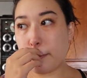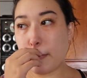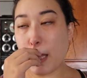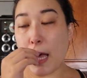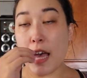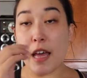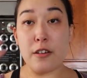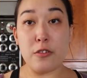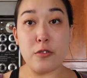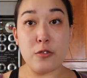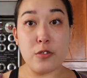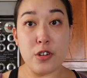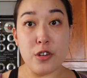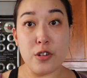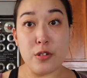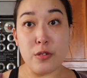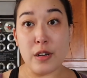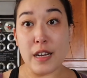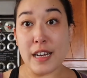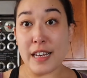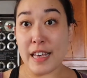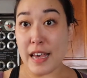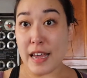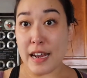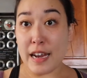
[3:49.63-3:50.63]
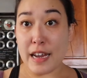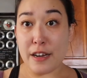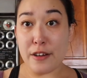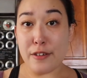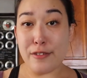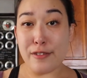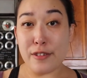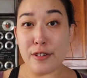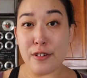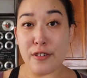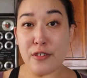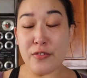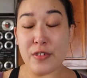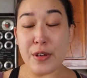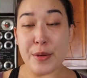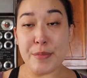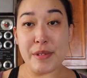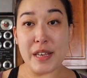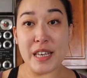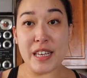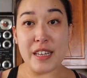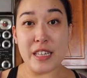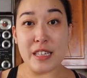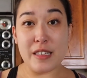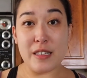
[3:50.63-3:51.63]
I don't know if I'm
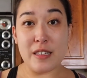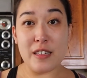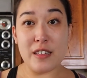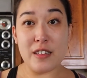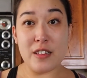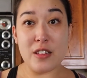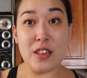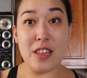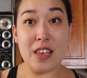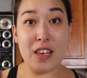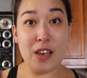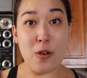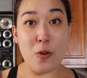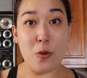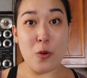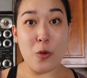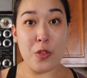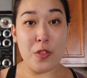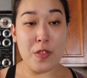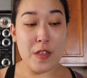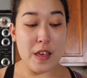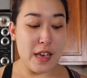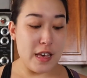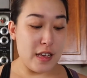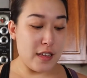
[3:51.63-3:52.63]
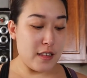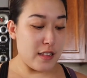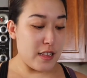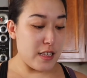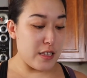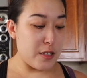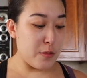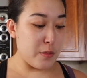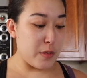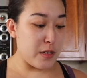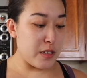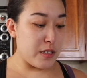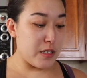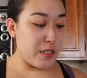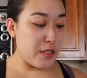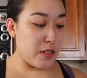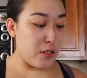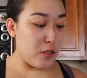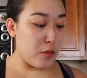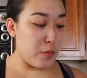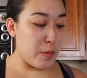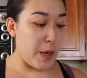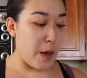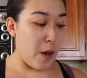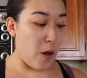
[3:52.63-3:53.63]
making the whole thing. This one is a
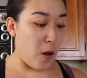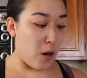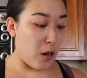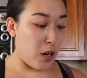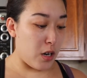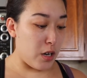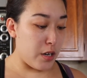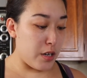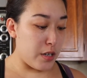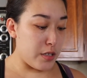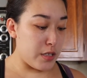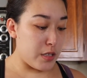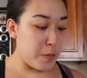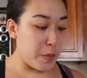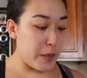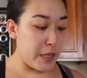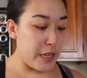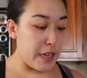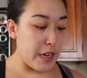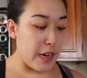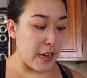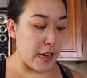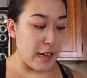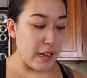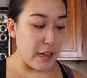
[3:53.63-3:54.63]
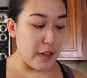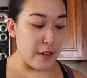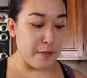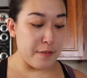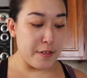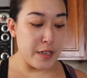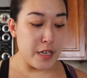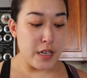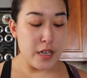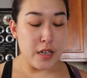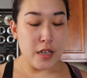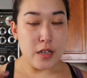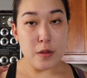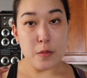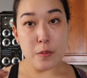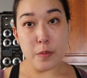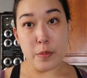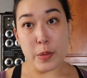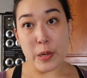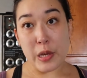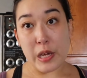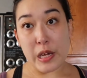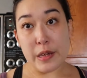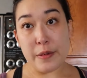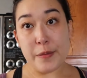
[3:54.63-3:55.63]
little bit harder to split in half,
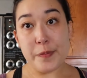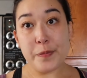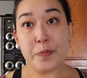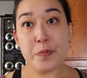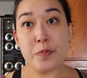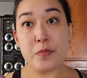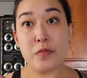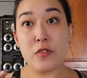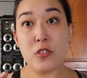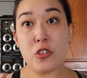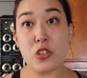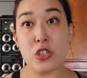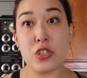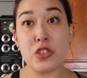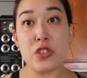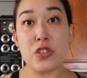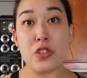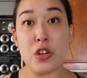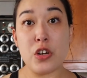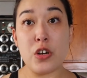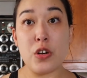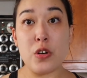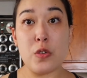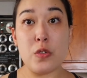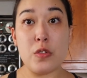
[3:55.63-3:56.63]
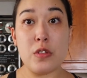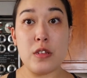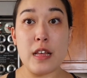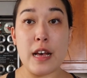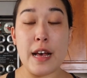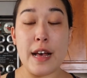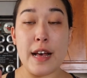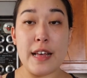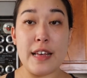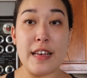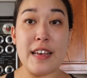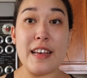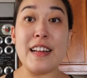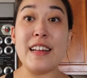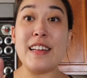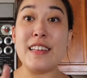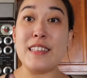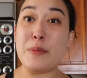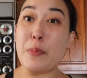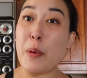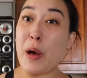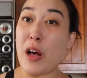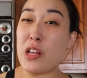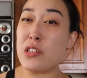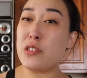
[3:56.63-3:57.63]
but just know that it
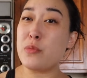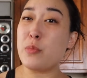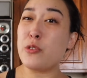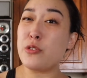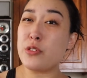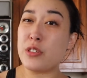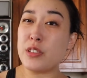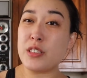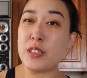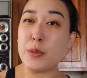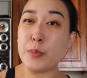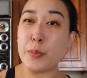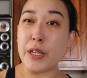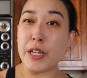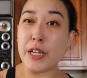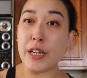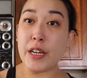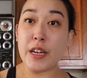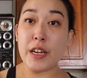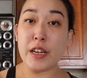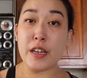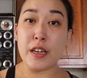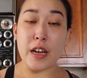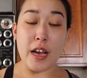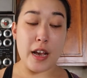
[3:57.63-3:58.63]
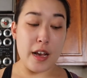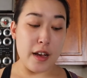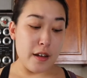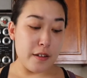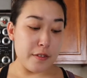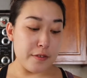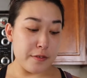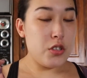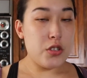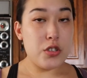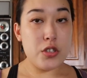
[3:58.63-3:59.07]
is possible to split it in half.